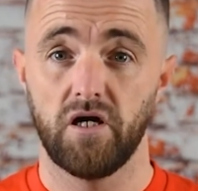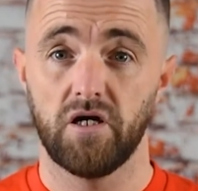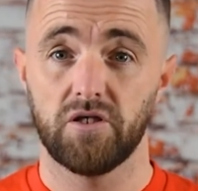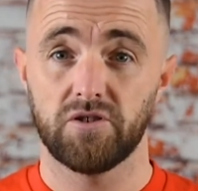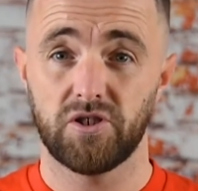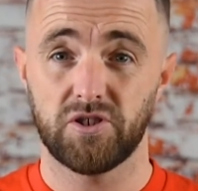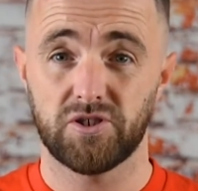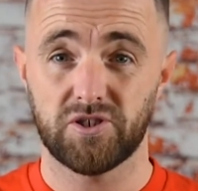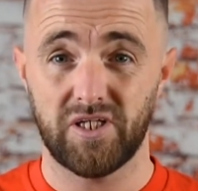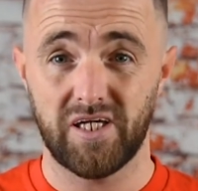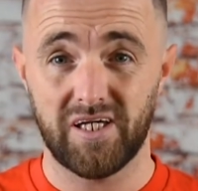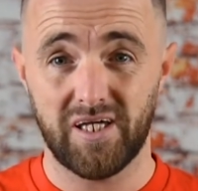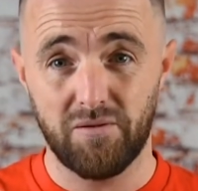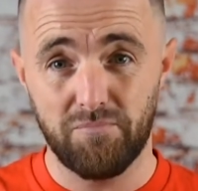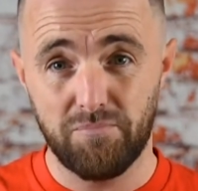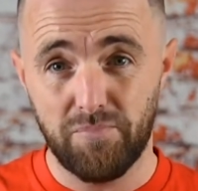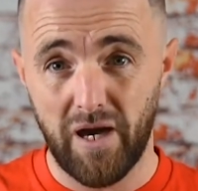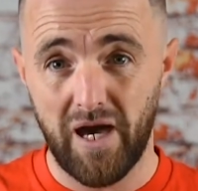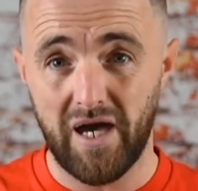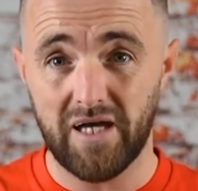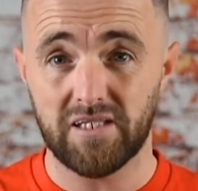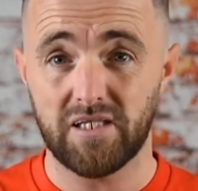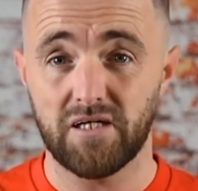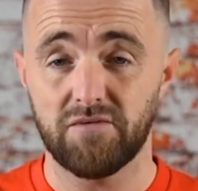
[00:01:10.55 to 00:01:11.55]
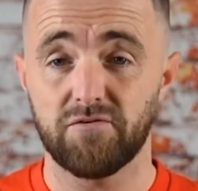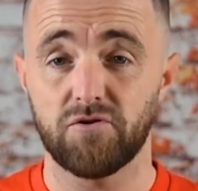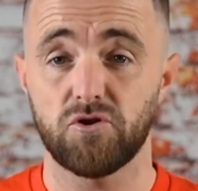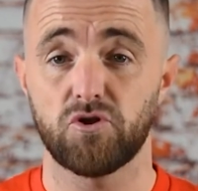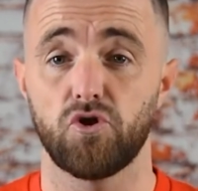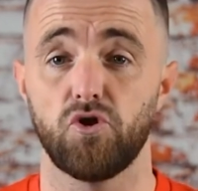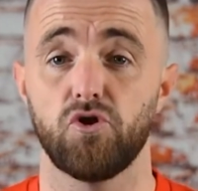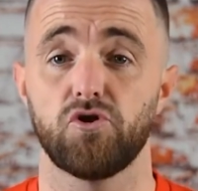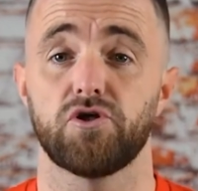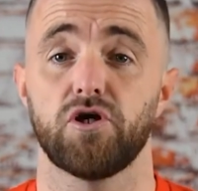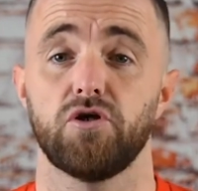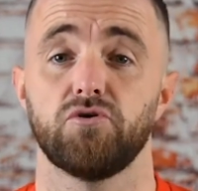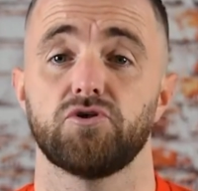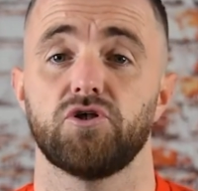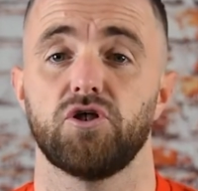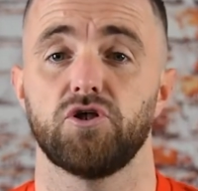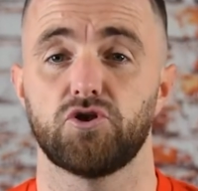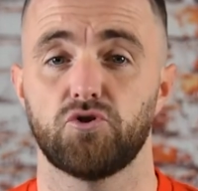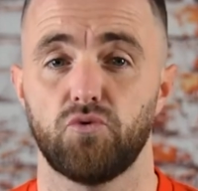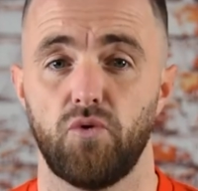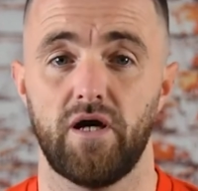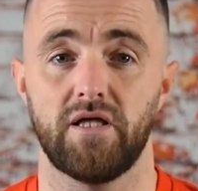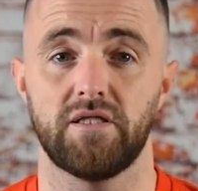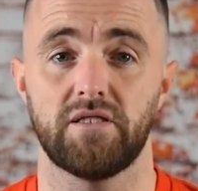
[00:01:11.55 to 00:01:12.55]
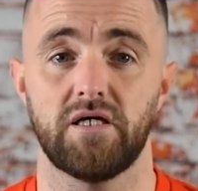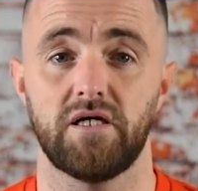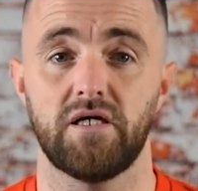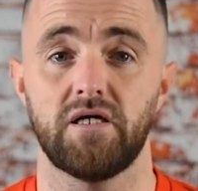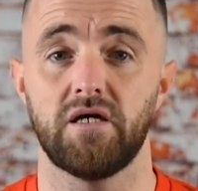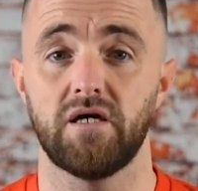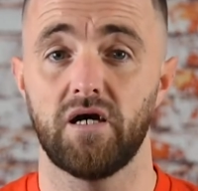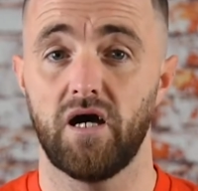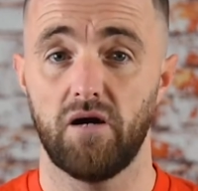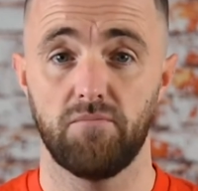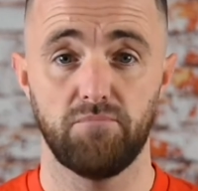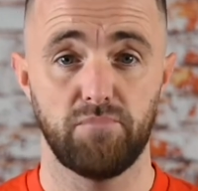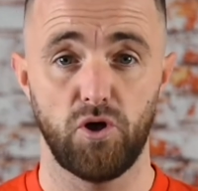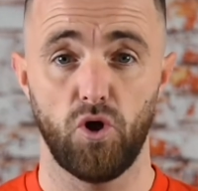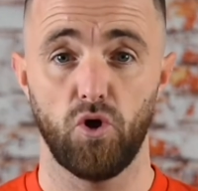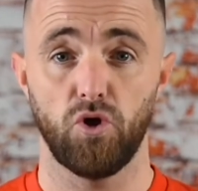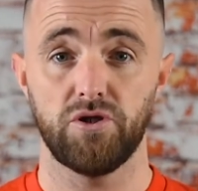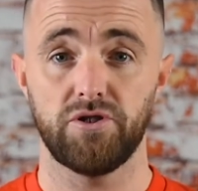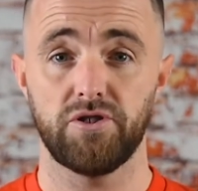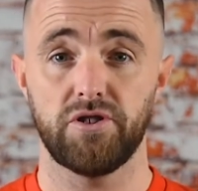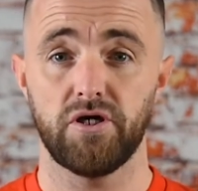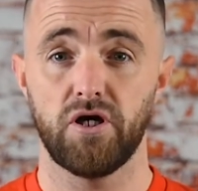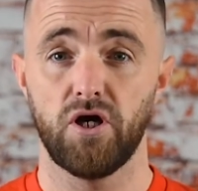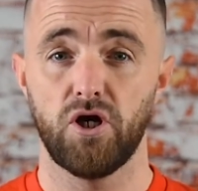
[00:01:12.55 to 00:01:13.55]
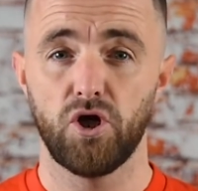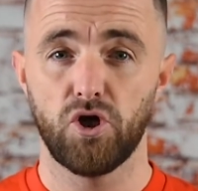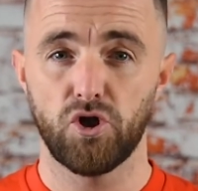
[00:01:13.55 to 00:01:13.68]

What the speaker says: To stay competitive in 2020 and beyond,